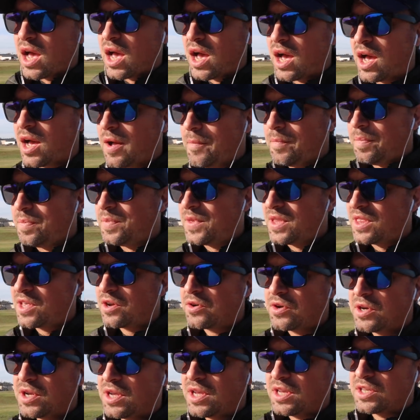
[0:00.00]
Um,
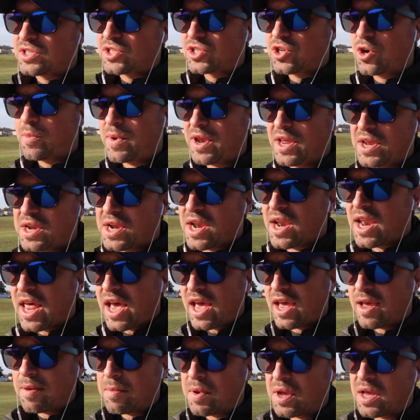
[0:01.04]
there is so many to
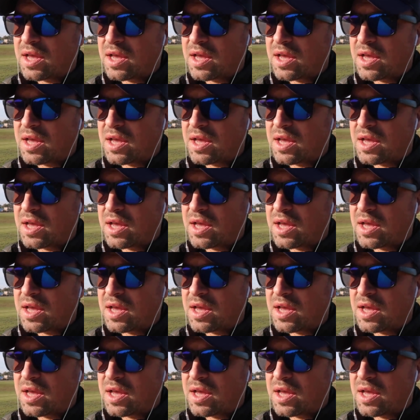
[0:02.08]
name.